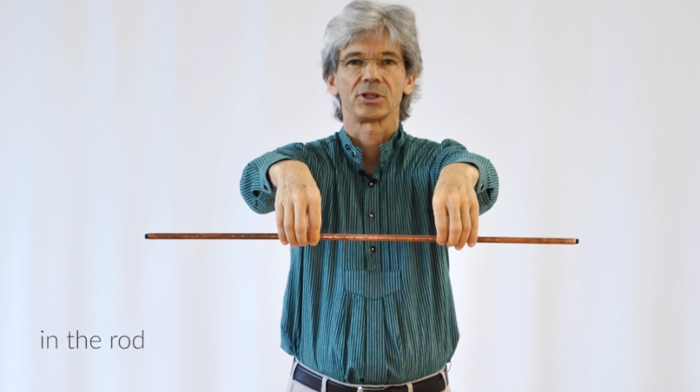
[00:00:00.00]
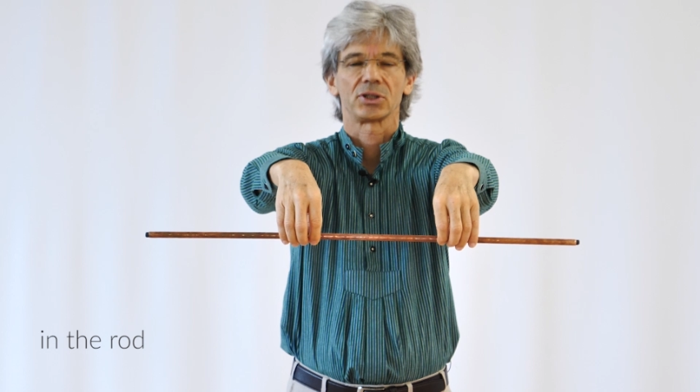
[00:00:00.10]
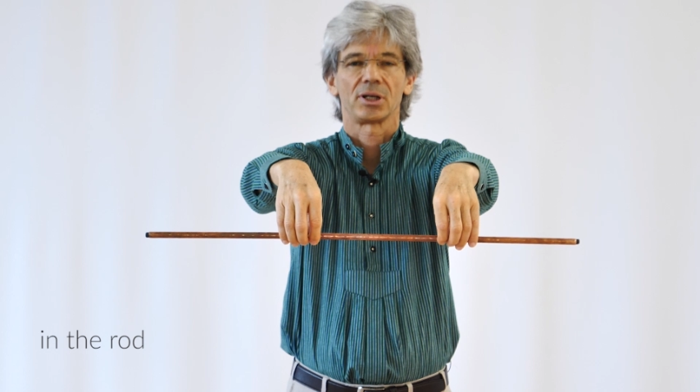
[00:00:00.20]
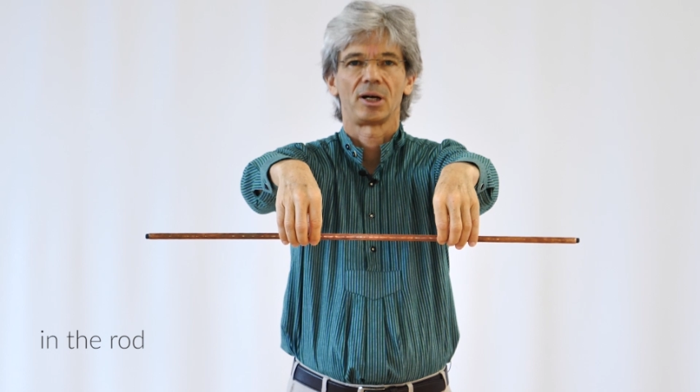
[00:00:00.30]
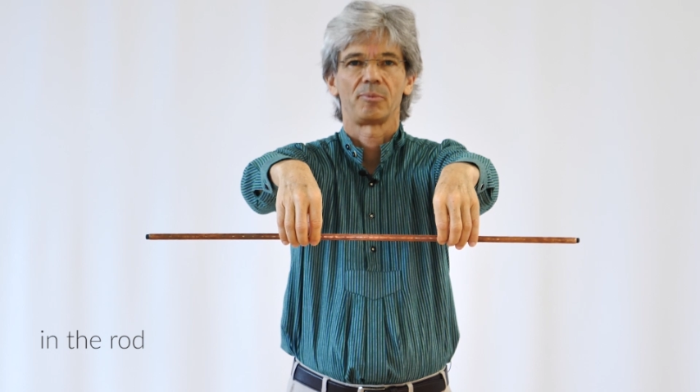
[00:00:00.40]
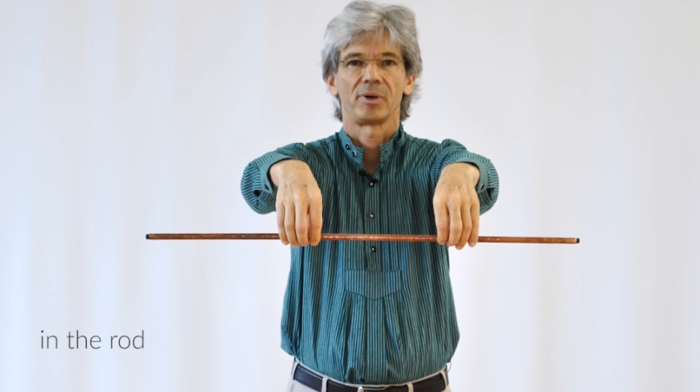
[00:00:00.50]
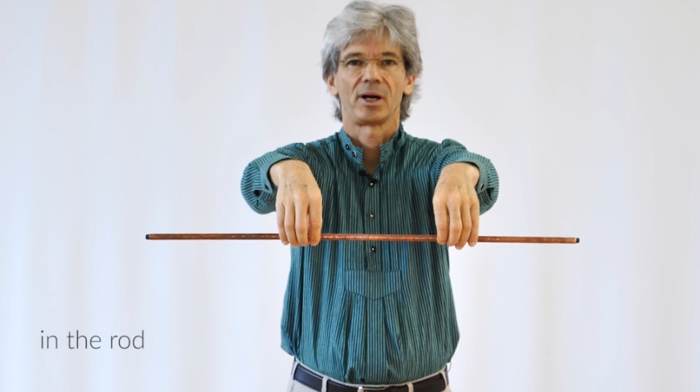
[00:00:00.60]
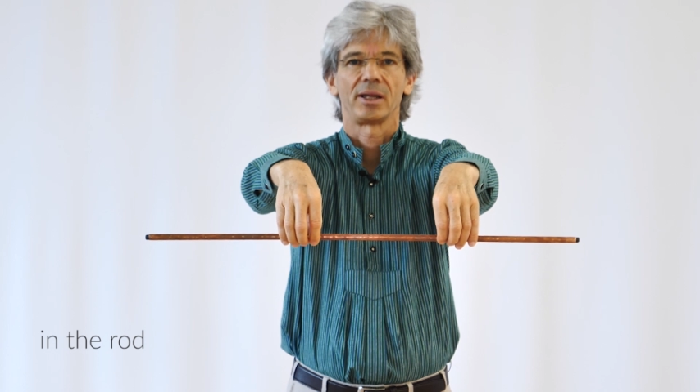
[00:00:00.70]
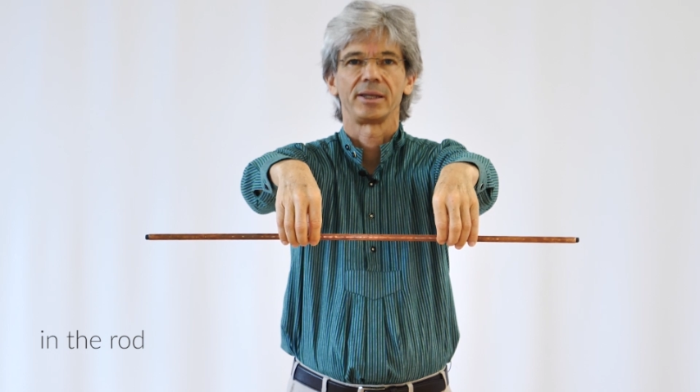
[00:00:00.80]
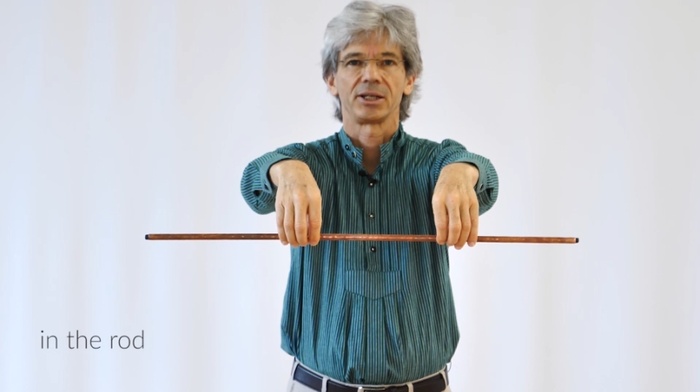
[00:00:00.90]
remains
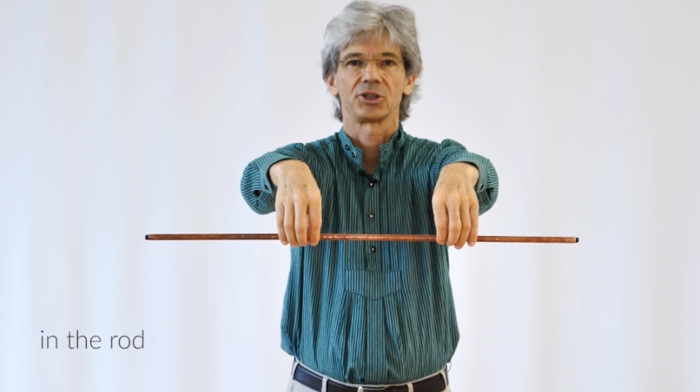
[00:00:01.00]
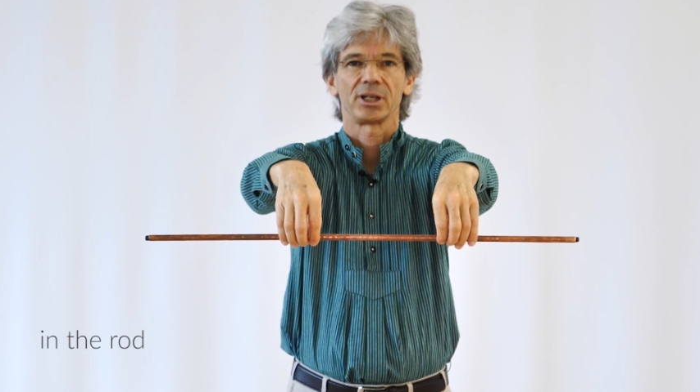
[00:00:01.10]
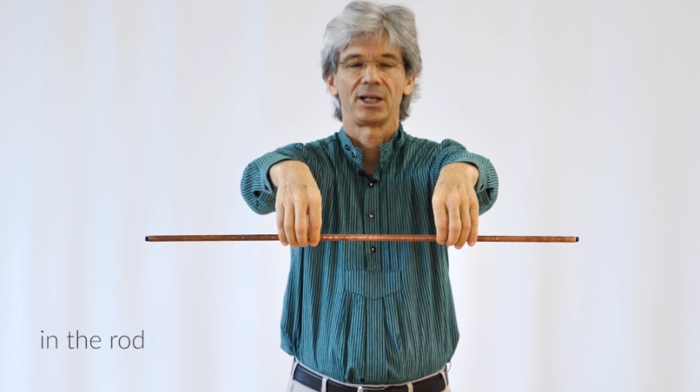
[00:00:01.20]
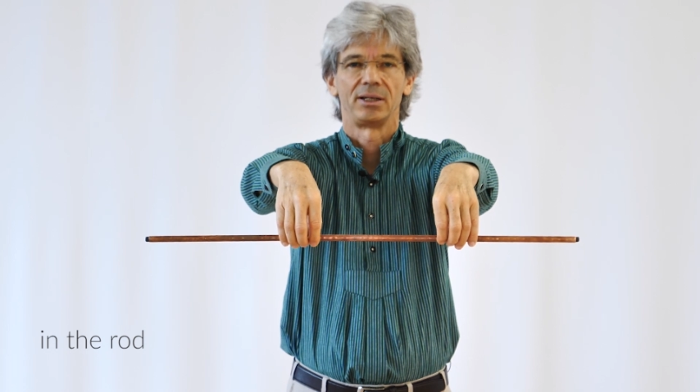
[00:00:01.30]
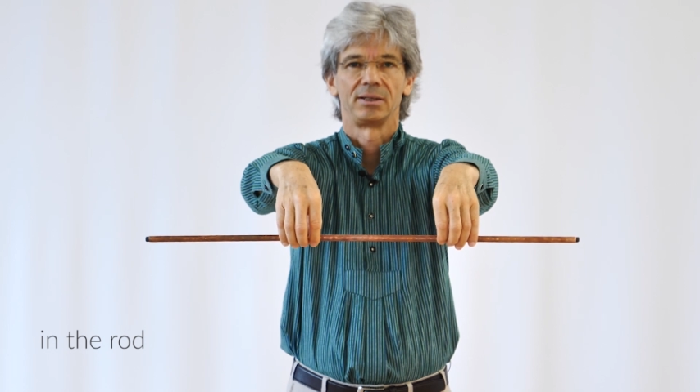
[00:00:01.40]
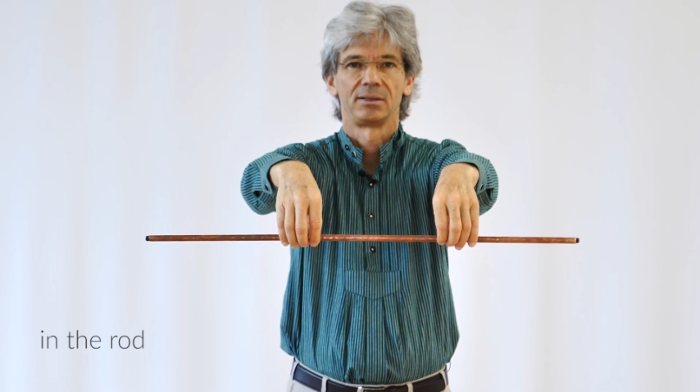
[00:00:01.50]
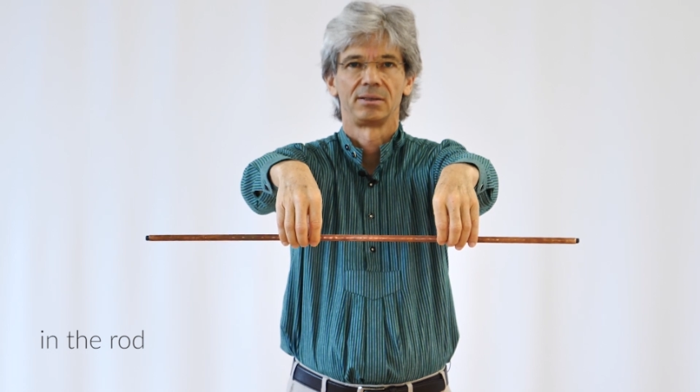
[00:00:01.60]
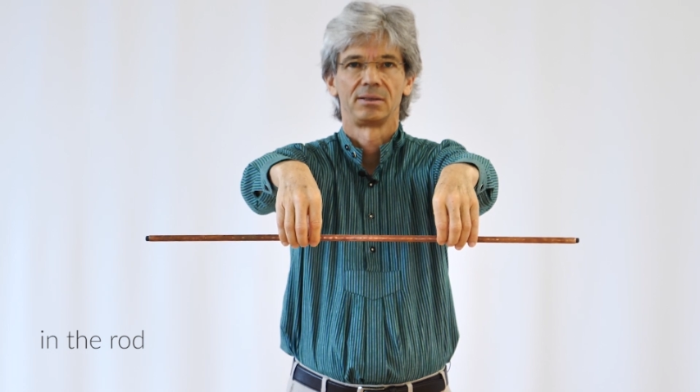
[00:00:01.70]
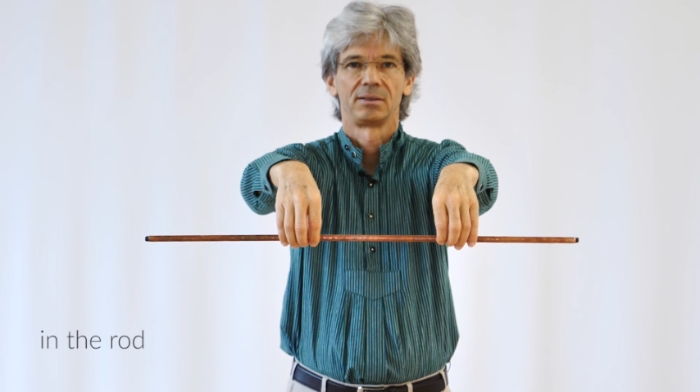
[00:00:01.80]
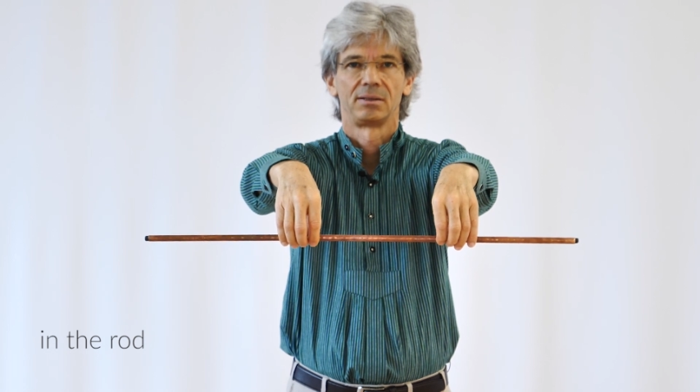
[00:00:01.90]
in the same
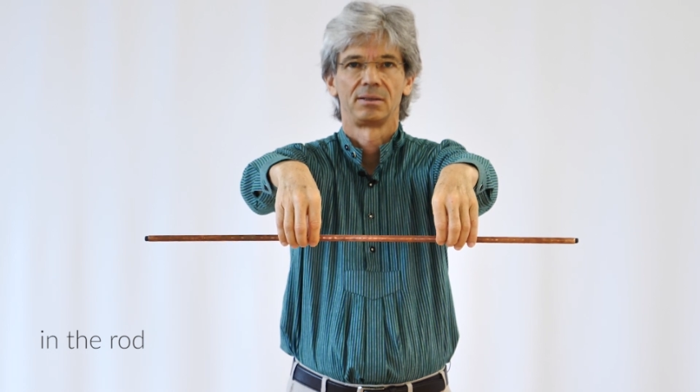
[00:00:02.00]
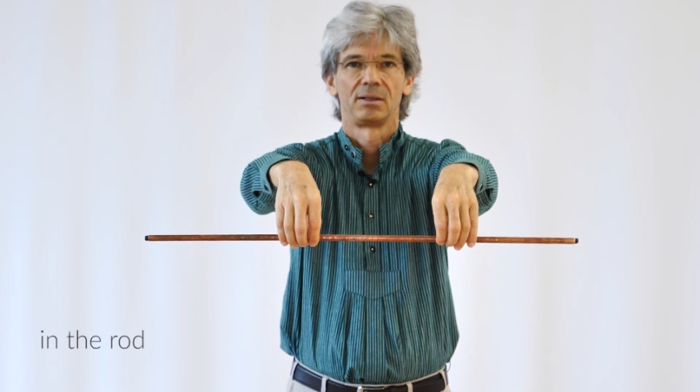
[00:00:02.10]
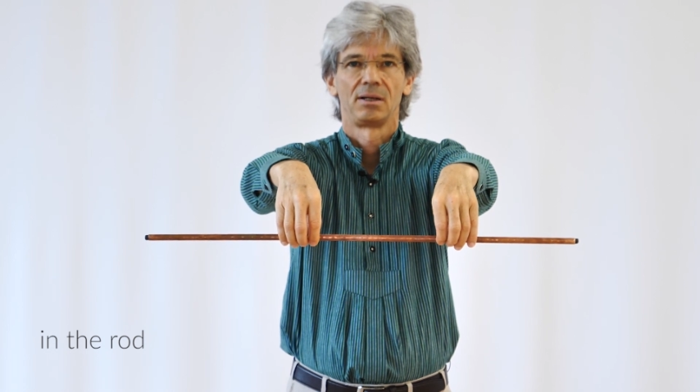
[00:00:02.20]
place.